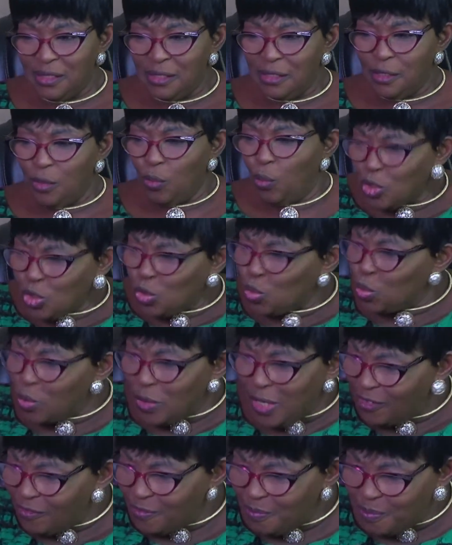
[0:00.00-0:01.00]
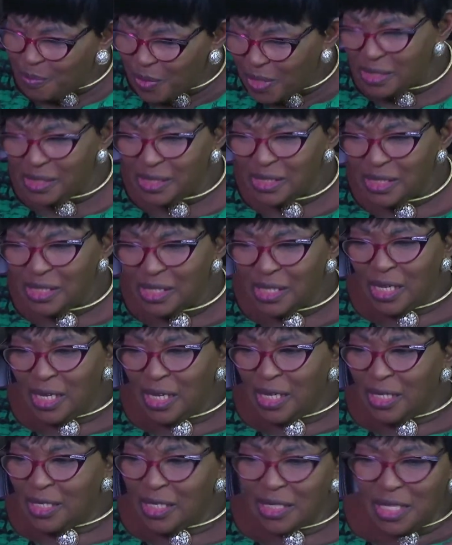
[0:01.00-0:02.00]
What could have been
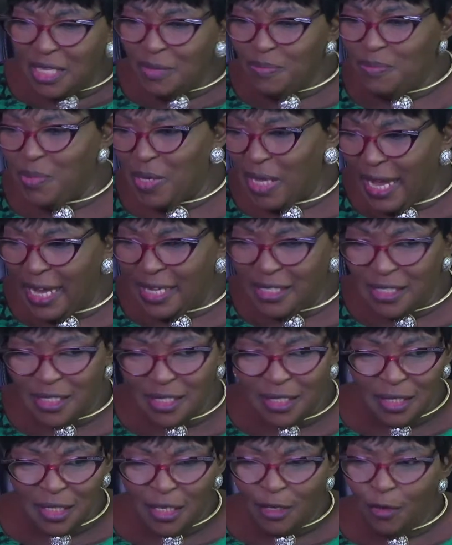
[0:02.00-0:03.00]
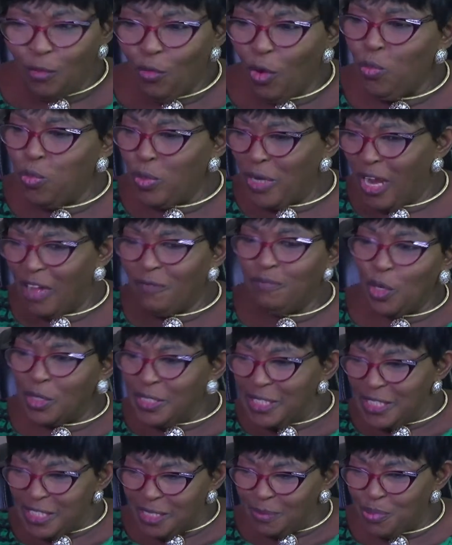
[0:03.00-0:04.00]
the thing behind? What would have brought the
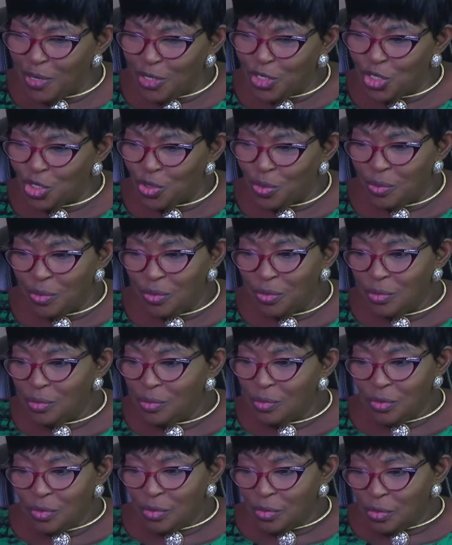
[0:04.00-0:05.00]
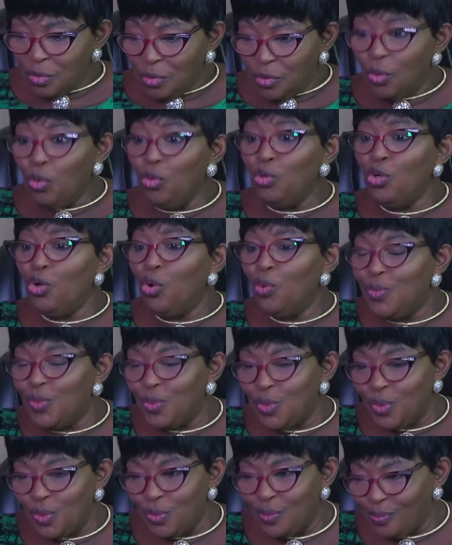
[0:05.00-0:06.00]
depression? Who knows?
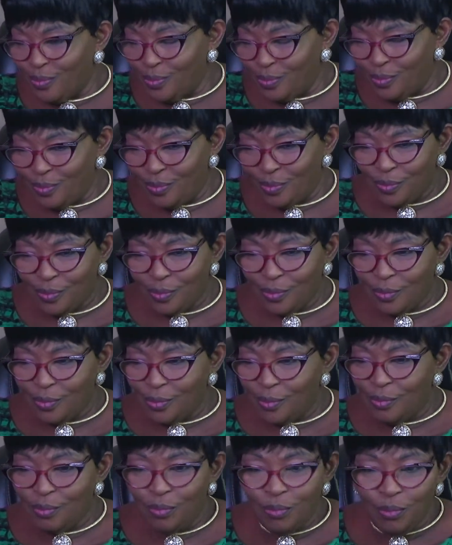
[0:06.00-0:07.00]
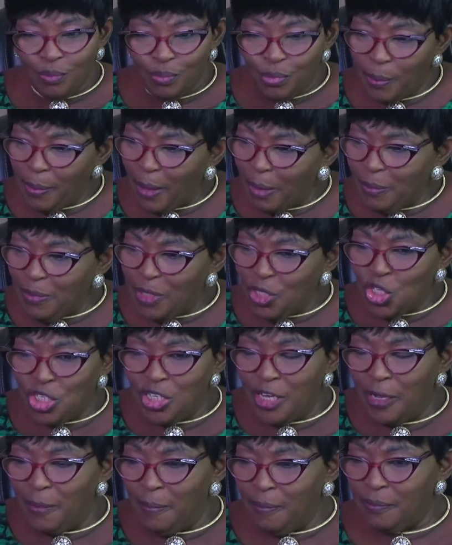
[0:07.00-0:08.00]
Probably
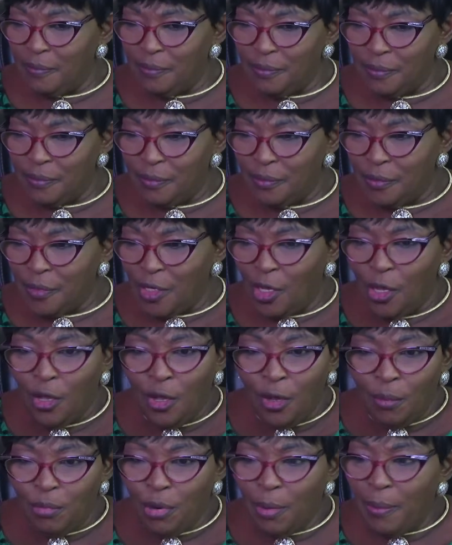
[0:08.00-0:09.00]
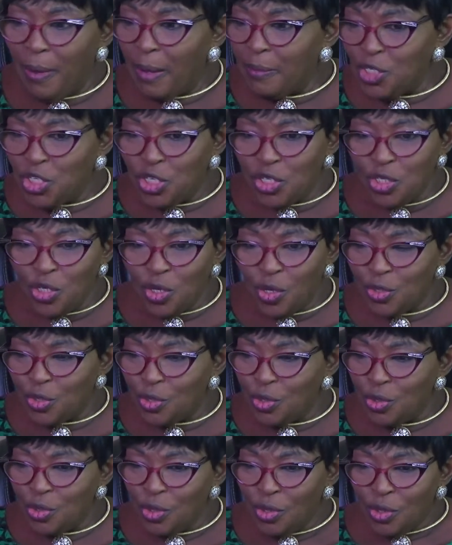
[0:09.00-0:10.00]
shame. Probably she just,
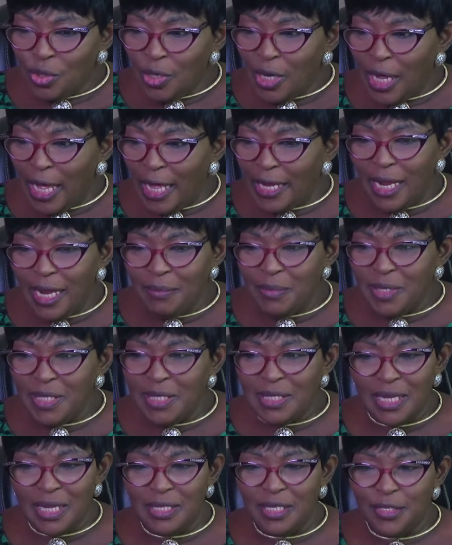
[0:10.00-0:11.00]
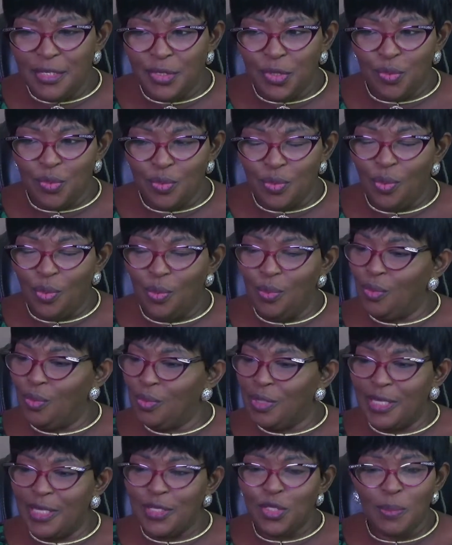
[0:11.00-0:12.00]
and let me say this too.
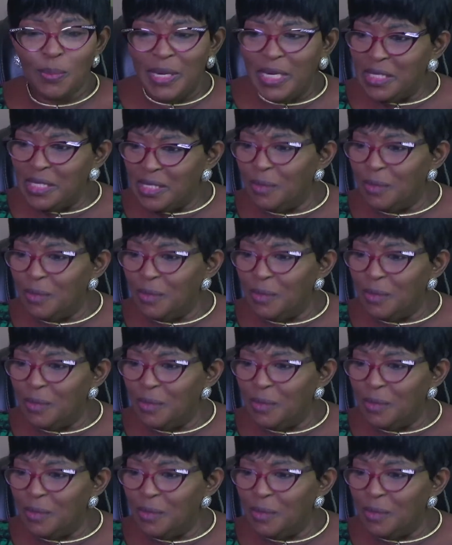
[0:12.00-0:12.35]
There's so many